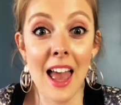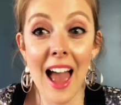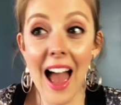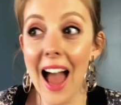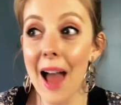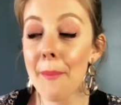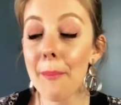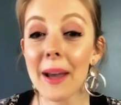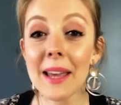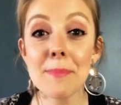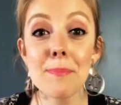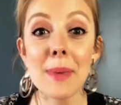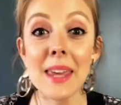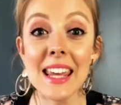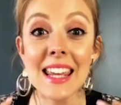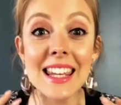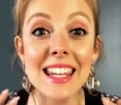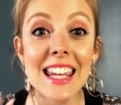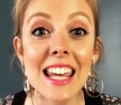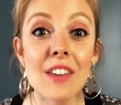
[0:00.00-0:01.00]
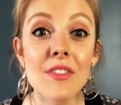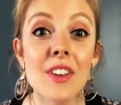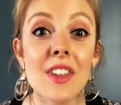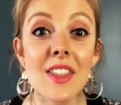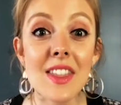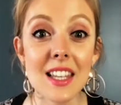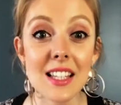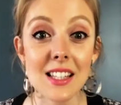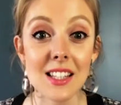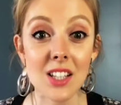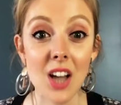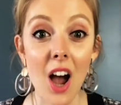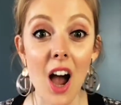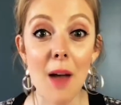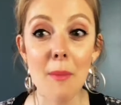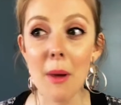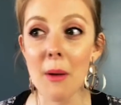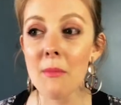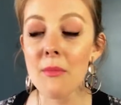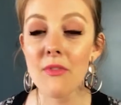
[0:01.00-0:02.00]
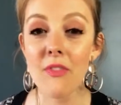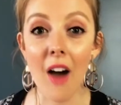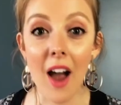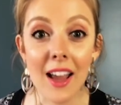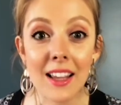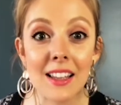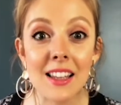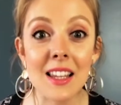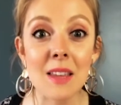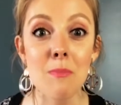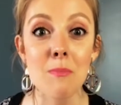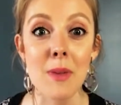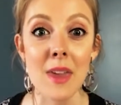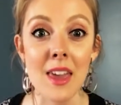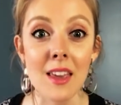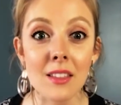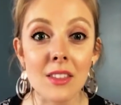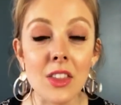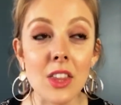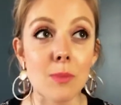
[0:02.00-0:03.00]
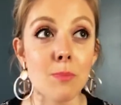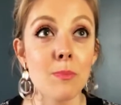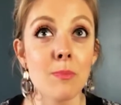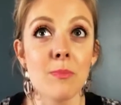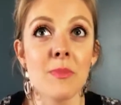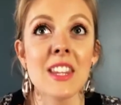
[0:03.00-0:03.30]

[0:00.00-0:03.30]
And by being given this time, I'm finally being